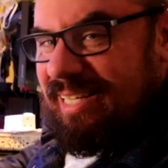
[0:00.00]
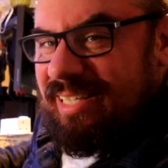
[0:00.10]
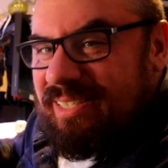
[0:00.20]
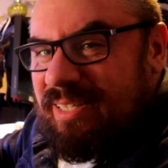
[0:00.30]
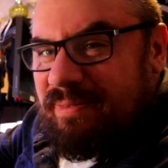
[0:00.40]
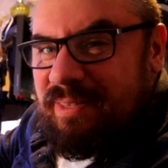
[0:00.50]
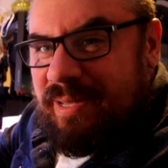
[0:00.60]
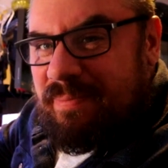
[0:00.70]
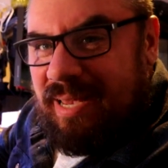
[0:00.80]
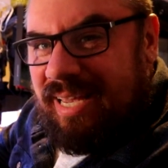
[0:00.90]
Stuffed them
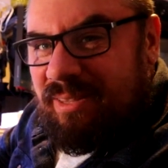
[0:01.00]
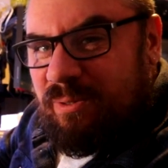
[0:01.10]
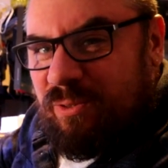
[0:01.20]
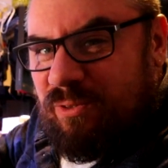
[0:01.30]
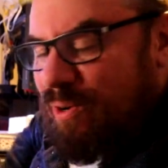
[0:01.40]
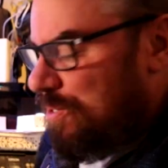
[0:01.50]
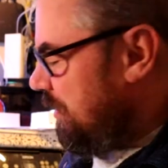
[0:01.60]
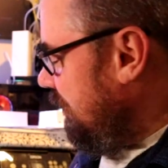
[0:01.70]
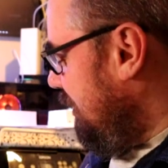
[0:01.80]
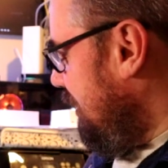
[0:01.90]
in behind those rocks to